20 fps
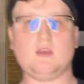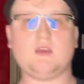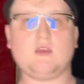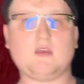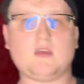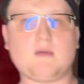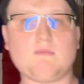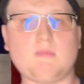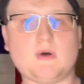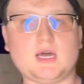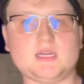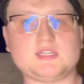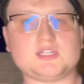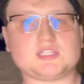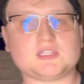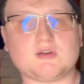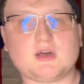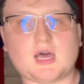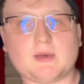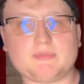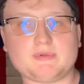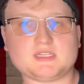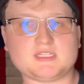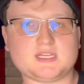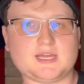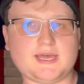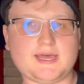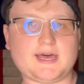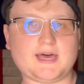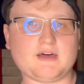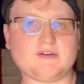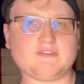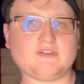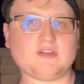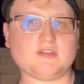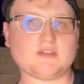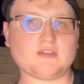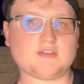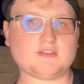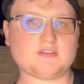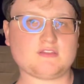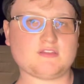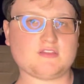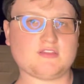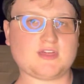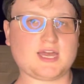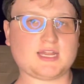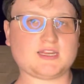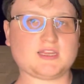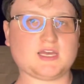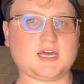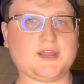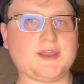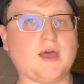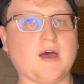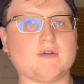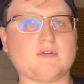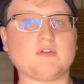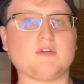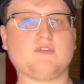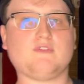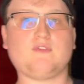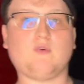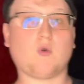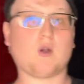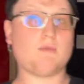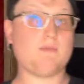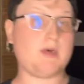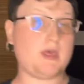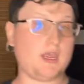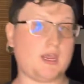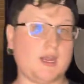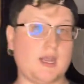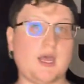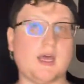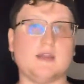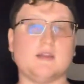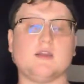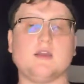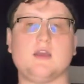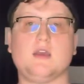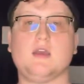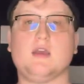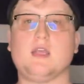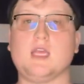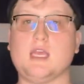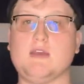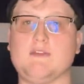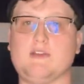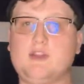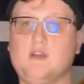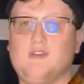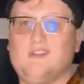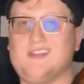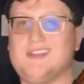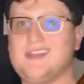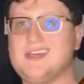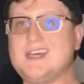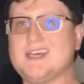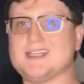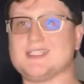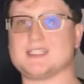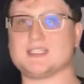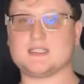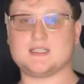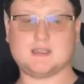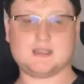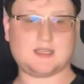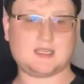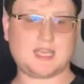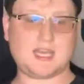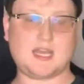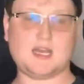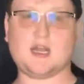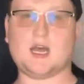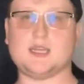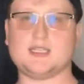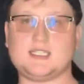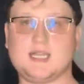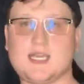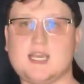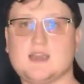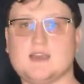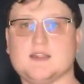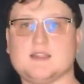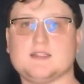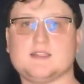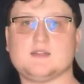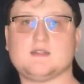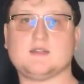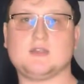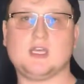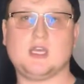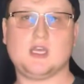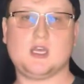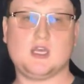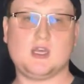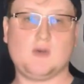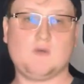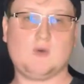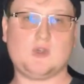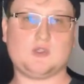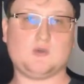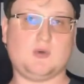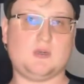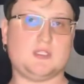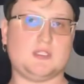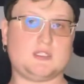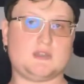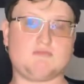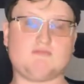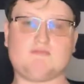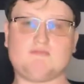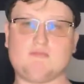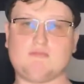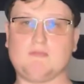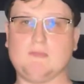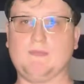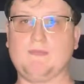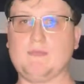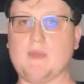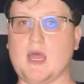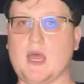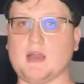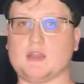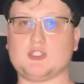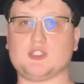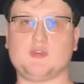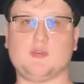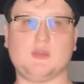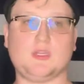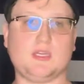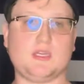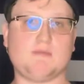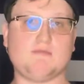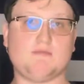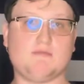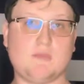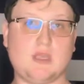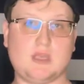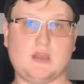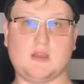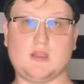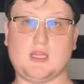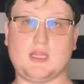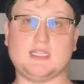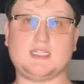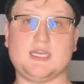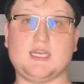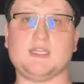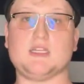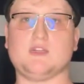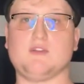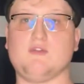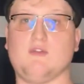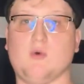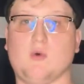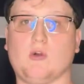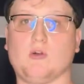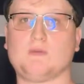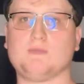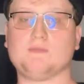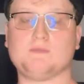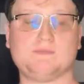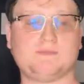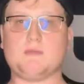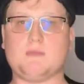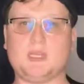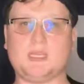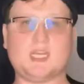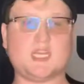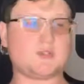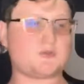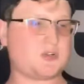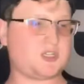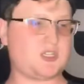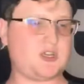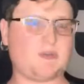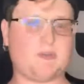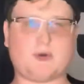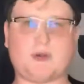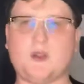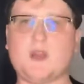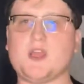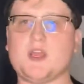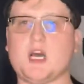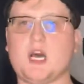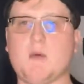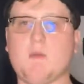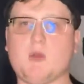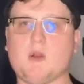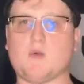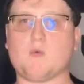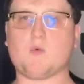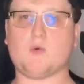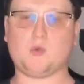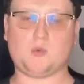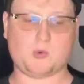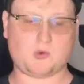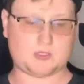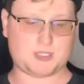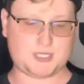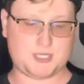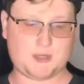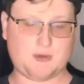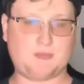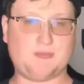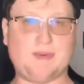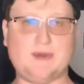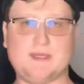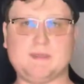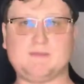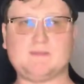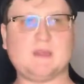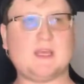And mine just so happens to have that cutout for a bayonet, even though this cannot take it, which was actually intended for. But these were still pretty common in World War II, but